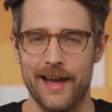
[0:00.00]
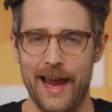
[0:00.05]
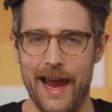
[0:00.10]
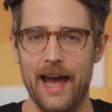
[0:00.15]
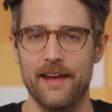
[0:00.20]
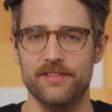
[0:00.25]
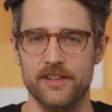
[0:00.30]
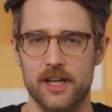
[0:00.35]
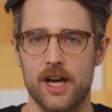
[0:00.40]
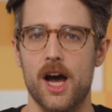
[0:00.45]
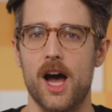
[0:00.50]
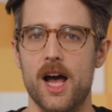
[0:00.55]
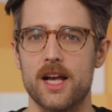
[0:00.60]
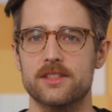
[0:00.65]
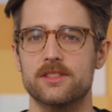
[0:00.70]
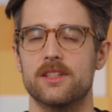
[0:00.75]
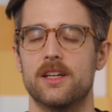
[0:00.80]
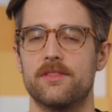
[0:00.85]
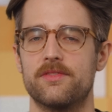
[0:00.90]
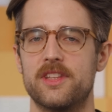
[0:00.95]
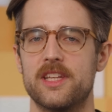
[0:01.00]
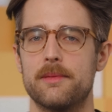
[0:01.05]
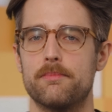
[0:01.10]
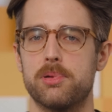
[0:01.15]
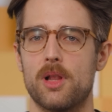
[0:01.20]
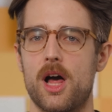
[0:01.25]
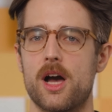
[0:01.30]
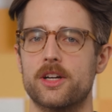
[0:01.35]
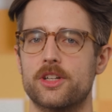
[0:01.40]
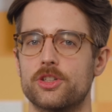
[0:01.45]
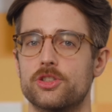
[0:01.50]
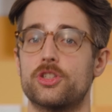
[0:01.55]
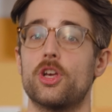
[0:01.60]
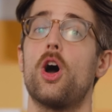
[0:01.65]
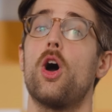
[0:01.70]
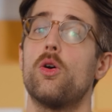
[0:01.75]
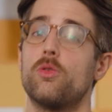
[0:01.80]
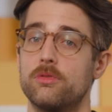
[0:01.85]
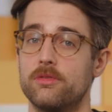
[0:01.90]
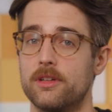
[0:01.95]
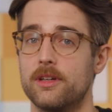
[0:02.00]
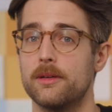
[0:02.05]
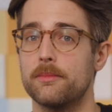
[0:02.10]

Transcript: at the cost of the blocker's own